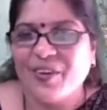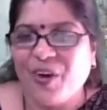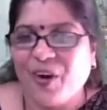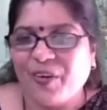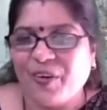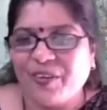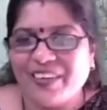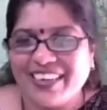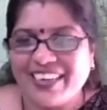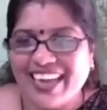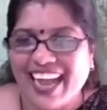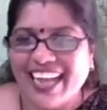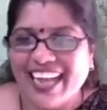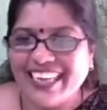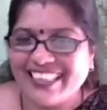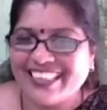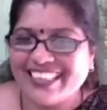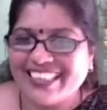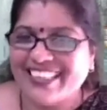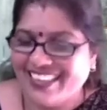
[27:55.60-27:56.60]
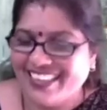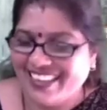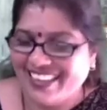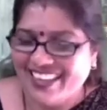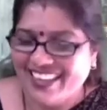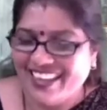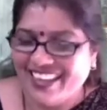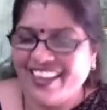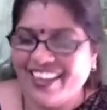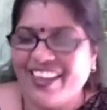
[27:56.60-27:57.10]
No, right?
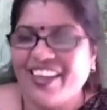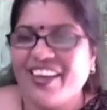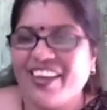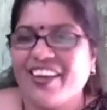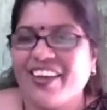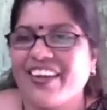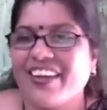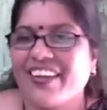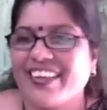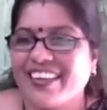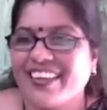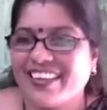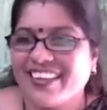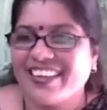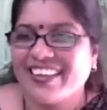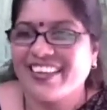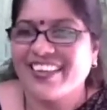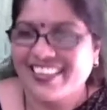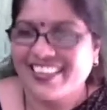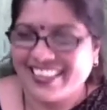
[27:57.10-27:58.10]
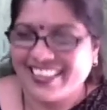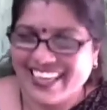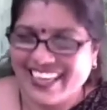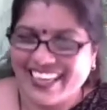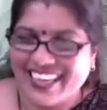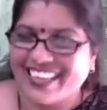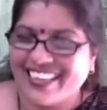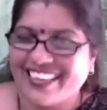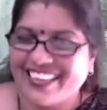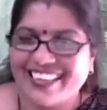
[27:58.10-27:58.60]
Obviously not, yes. No,
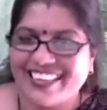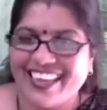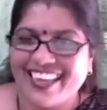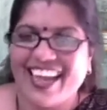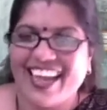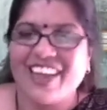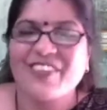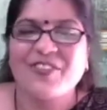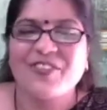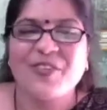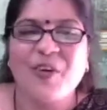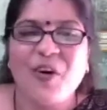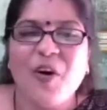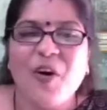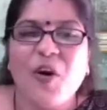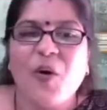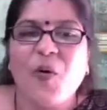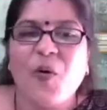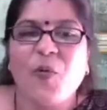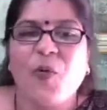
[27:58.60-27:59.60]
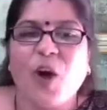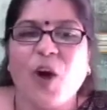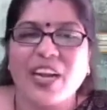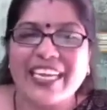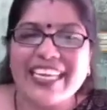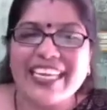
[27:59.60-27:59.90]
no, no. What